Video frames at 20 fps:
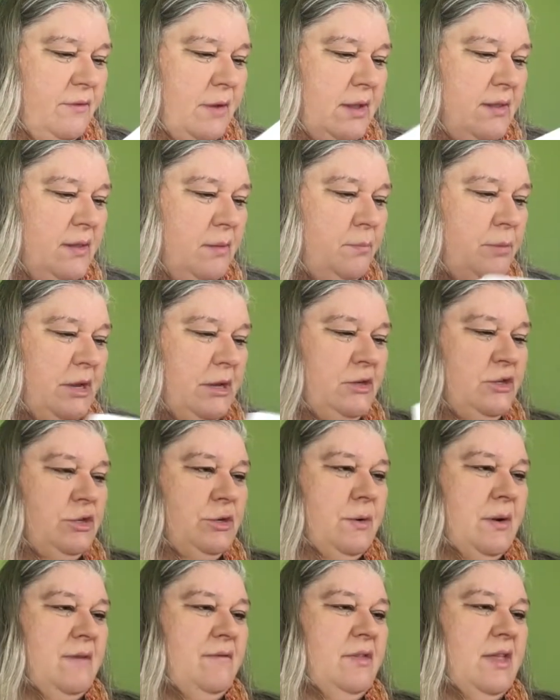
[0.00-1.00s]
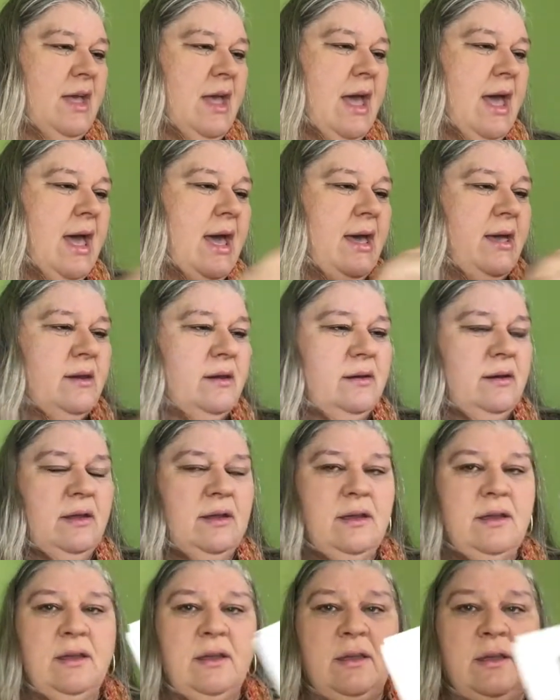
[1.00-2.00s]
find the picture of the hat.
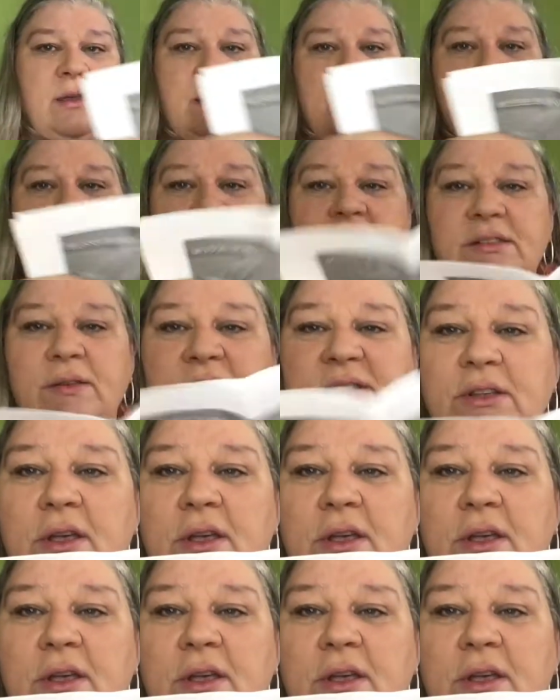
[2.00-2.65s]
So